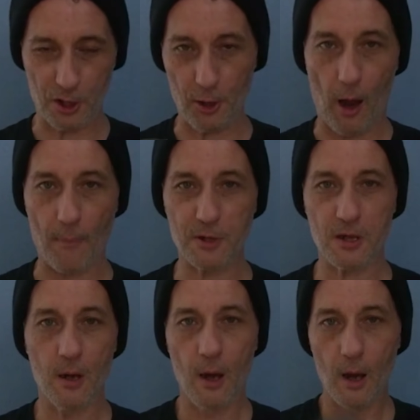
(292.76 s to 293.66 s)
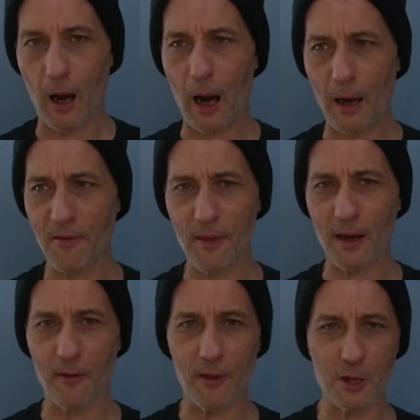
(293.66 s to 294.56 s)
stops. I
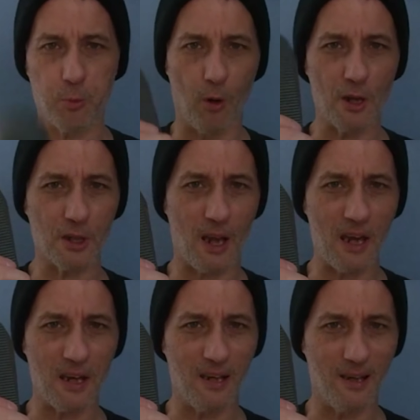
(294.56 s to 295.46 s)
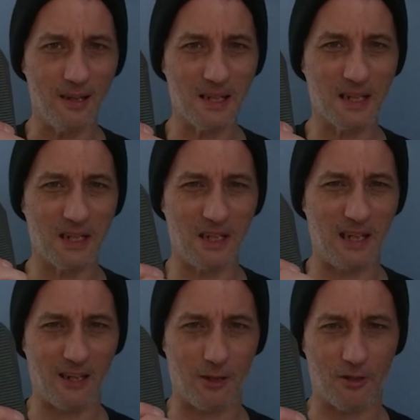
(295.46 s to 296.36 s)
think this was like
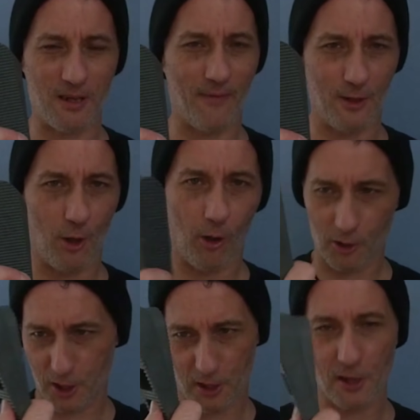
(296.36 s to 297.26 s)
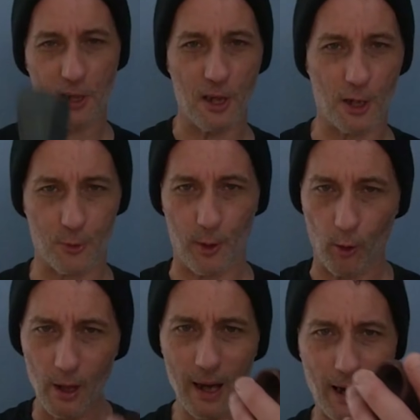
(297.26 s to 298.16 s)
$6 or $7 because it's industrial.
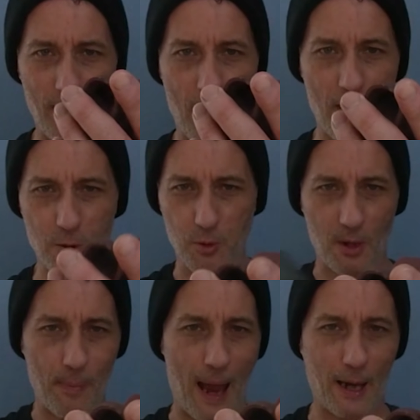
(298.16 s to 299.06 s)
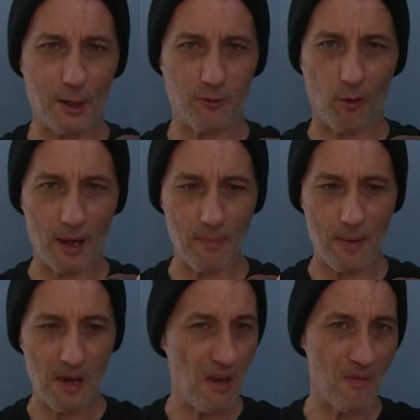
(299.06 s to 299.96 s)
And then this was a package for like
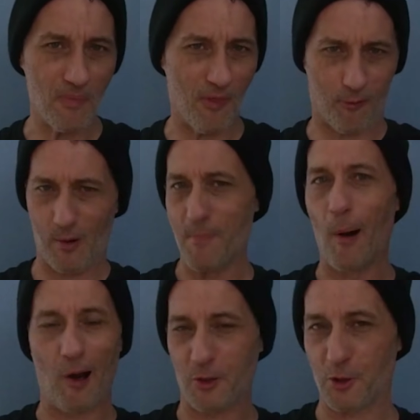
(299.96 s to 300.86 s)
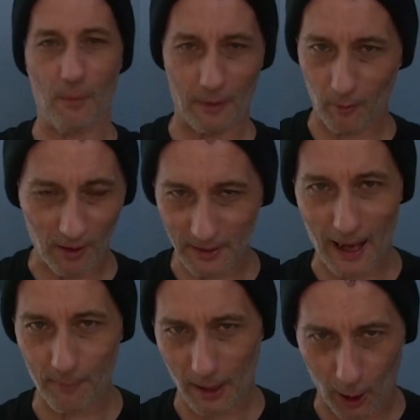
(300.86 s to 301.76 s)
maybe $3 or something like
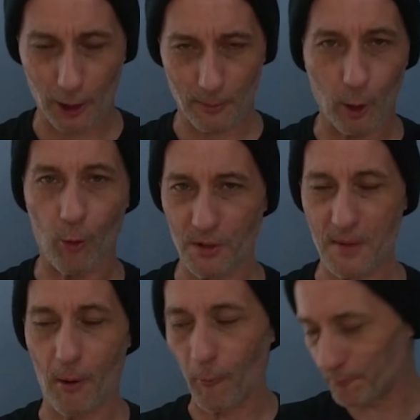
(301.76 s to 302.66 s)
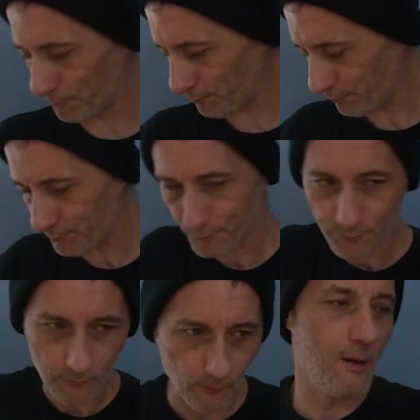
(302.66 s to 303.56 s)
that. But I got them at Home Depot.
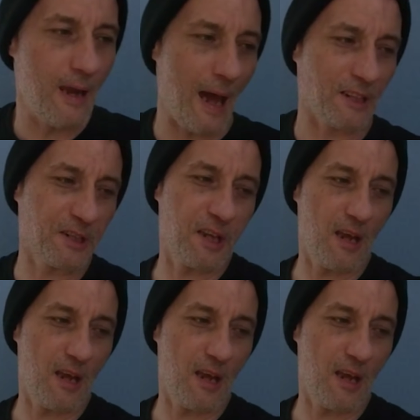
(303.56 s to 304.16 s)
Next